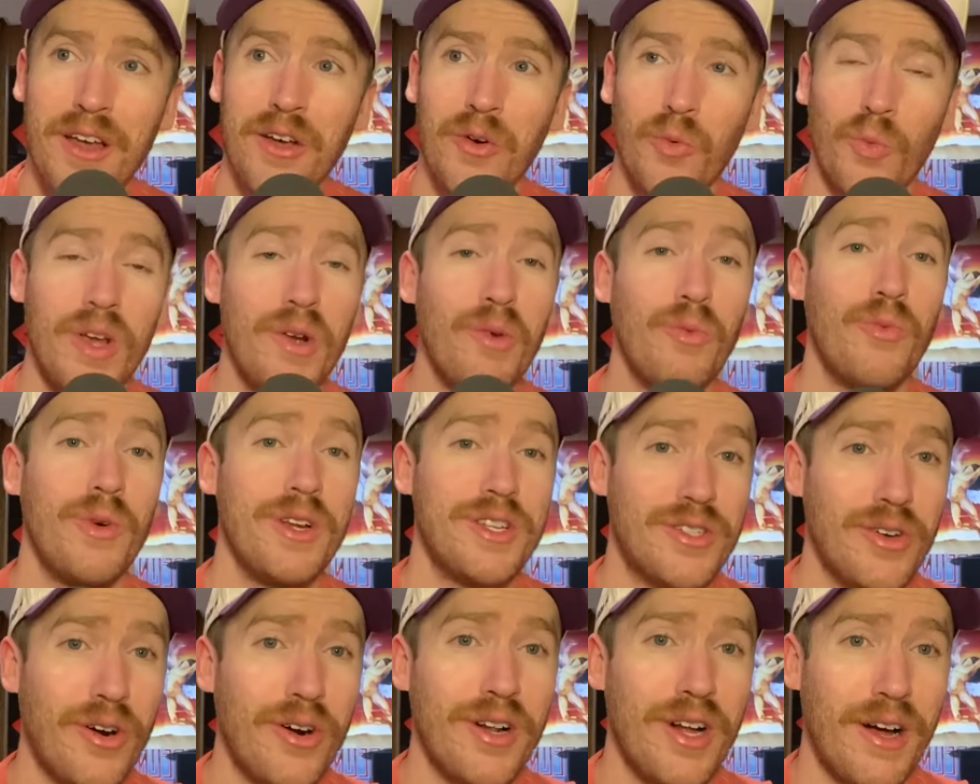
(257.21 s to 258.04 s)
We
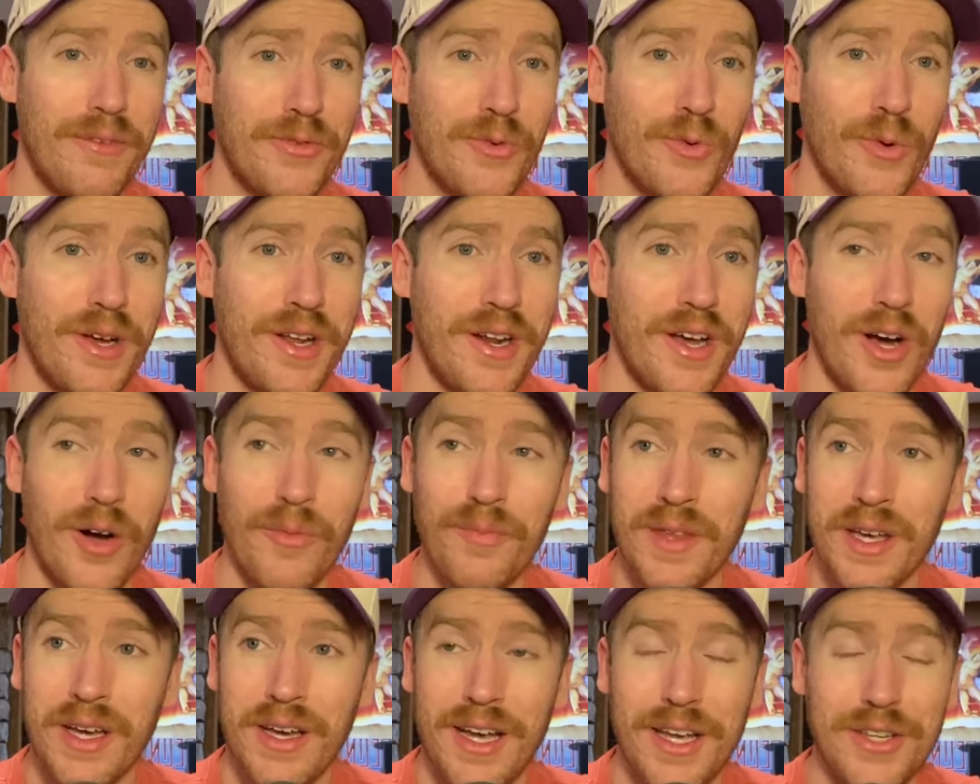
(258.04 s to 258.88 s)
started off 3-0.
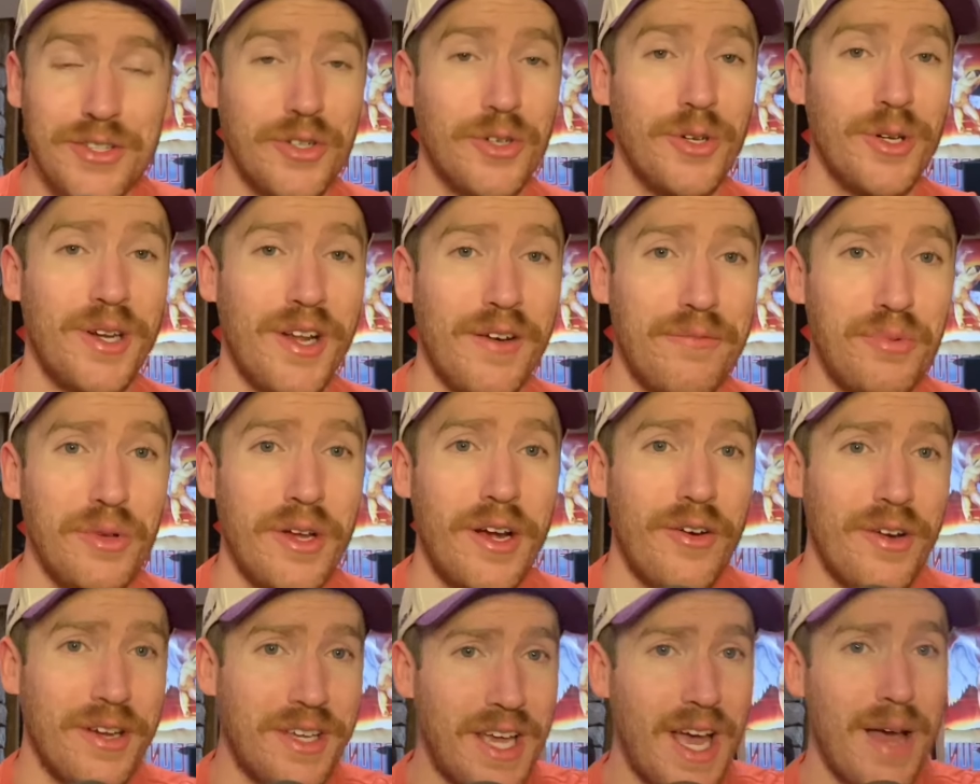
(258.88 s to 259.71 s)
He's a good enough
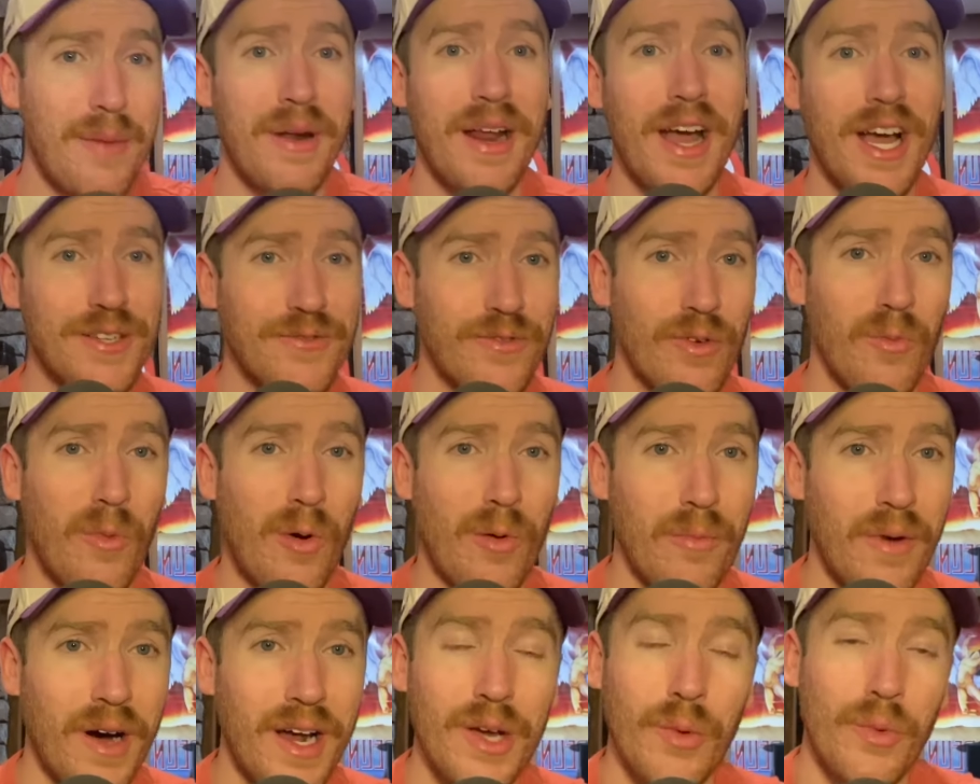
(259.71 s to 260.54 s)
player. He came and asked for more
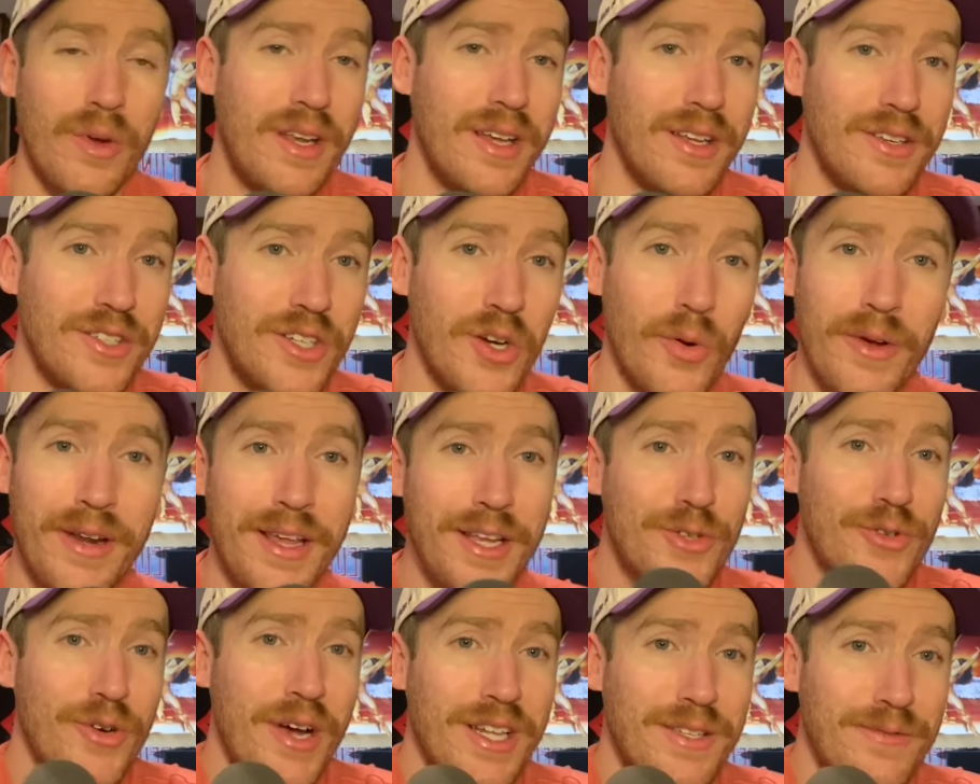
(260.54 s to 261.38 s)
money. We didn't do it. He
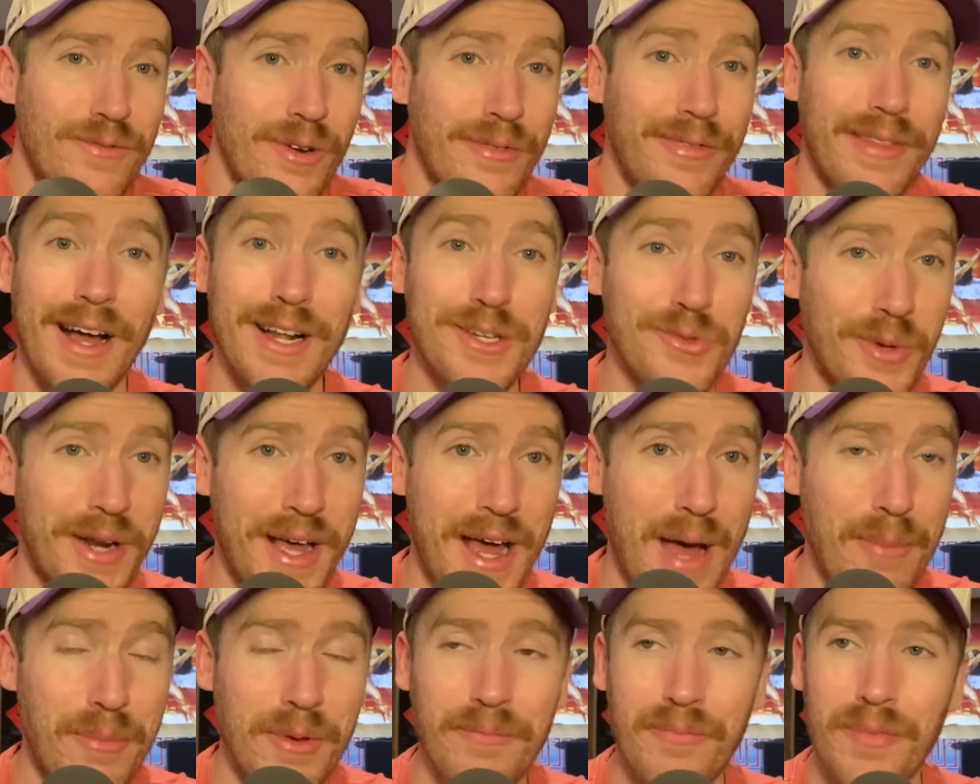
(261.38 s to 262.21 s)
transferred. That's what
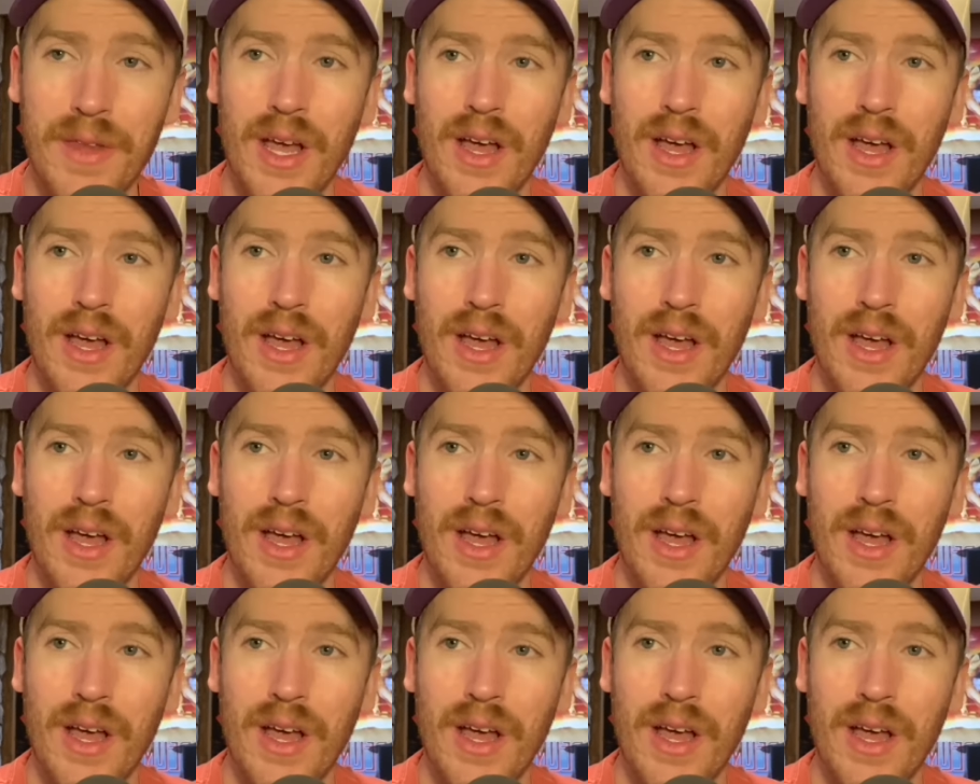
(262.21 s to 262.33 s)
happened.